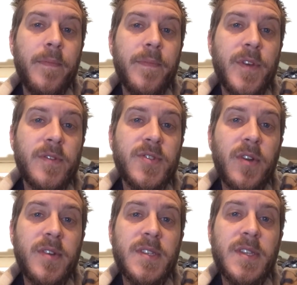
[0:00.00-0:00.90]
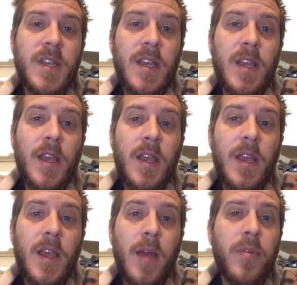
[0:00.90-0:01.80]
You'll start to
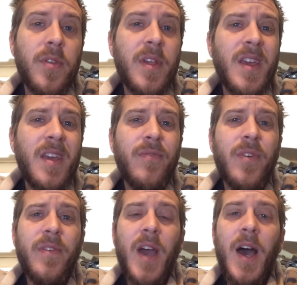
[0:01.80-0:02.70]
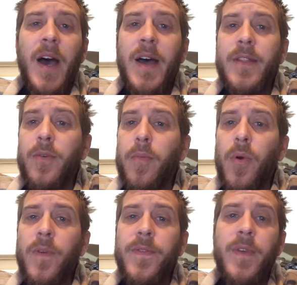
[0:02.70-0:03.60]
see, I believe we've got the
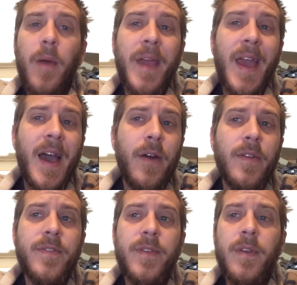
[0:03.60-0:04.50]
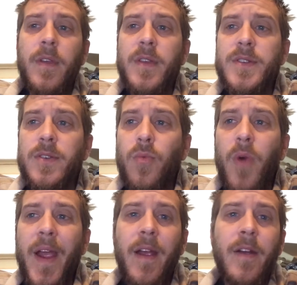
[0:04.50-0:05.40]
reports coming out as to
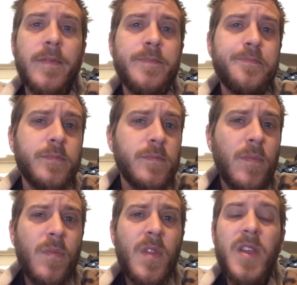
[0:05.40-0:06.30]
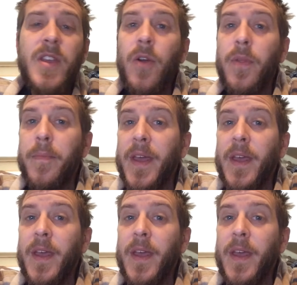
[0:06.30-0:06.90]
where the